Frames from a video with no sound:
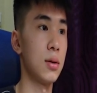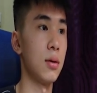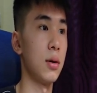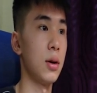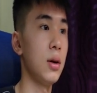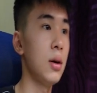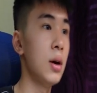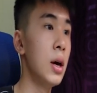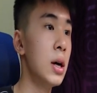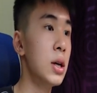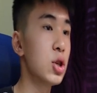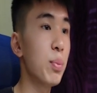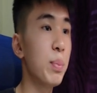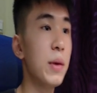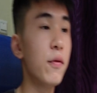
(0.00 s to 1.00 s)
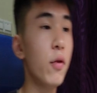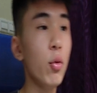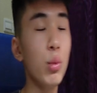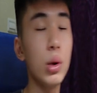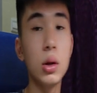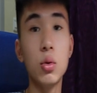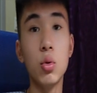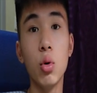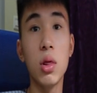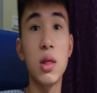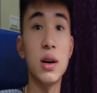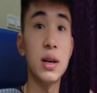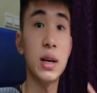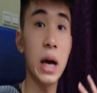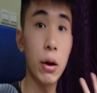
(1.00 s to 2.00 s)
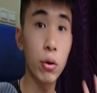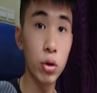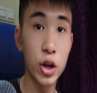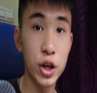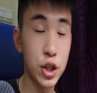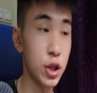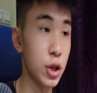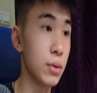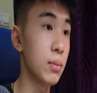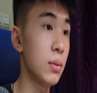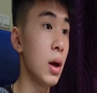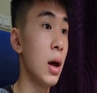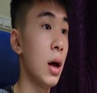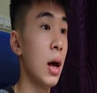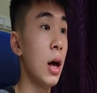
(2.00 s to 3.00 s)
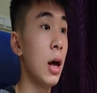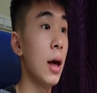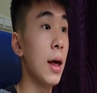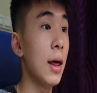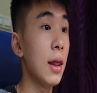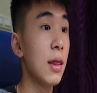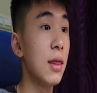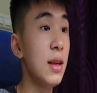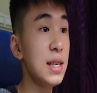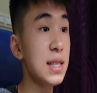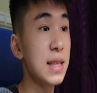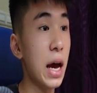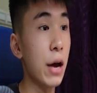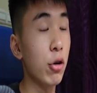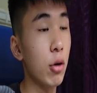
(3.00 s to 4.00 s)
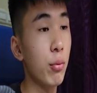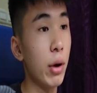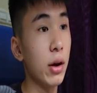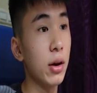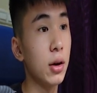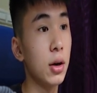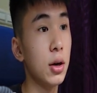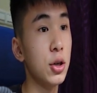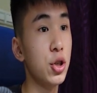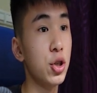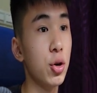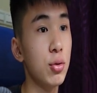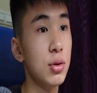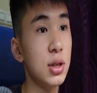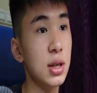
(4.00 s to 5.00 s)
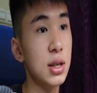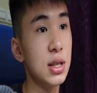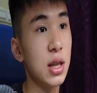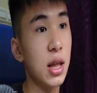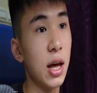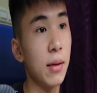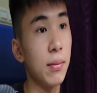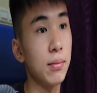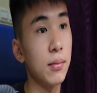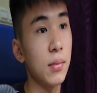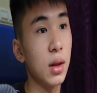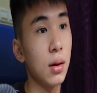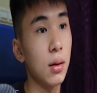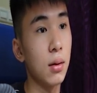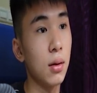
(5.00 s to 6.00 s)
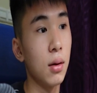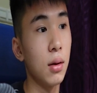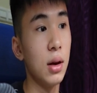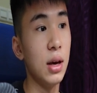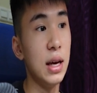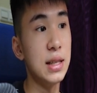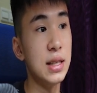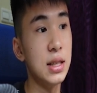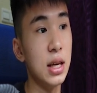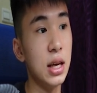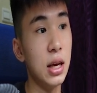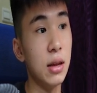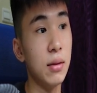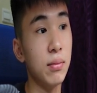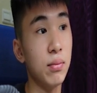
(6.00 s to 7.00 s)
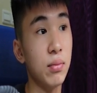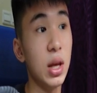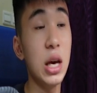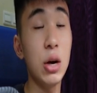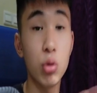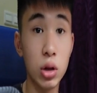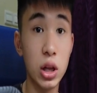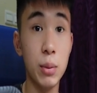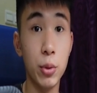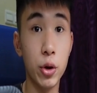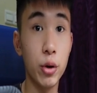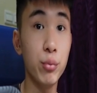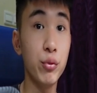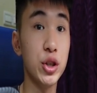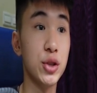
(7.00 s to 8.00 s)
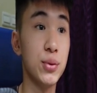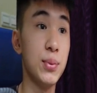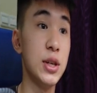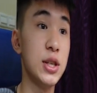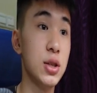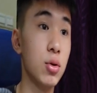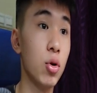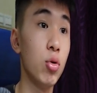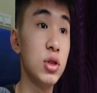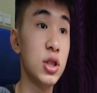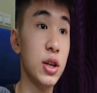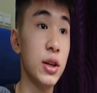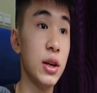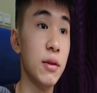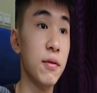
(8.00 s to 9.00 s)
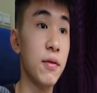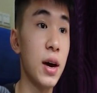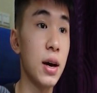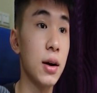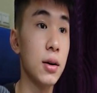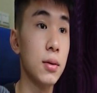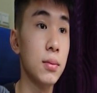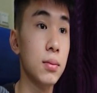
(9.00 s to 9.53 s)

Okay, so before we do the calculation, this diagram right here shows us that it's in equilibrium, which means no turning effect.